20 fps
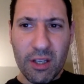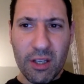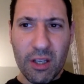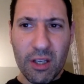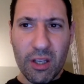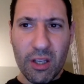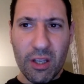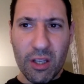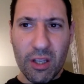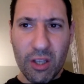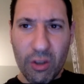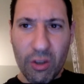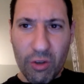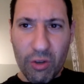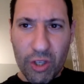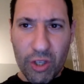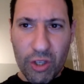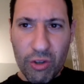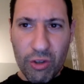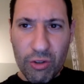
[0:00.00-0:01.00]
you know
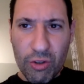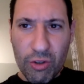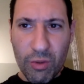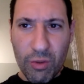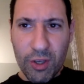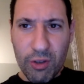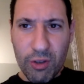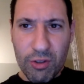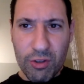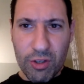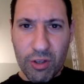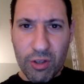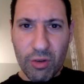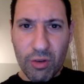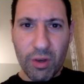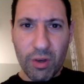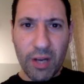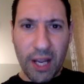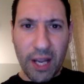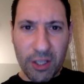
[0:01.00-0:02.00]
you do what you do
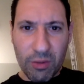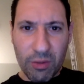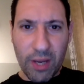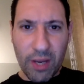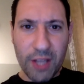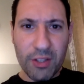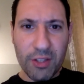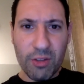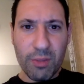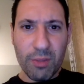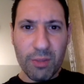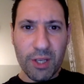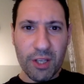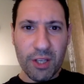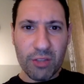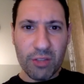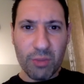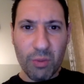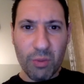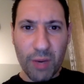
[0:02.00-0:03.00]
and i do what i do because
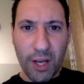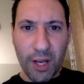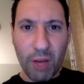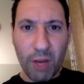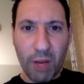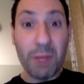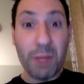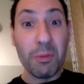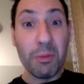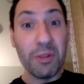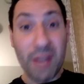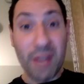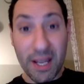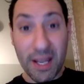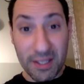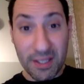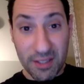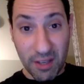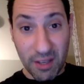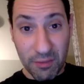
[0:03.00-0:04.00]
we want to help people not
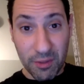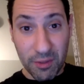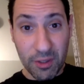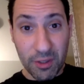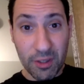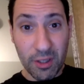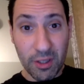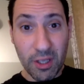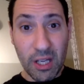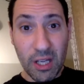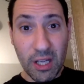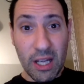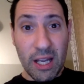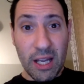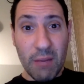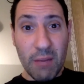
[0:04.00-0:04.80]
suffer right.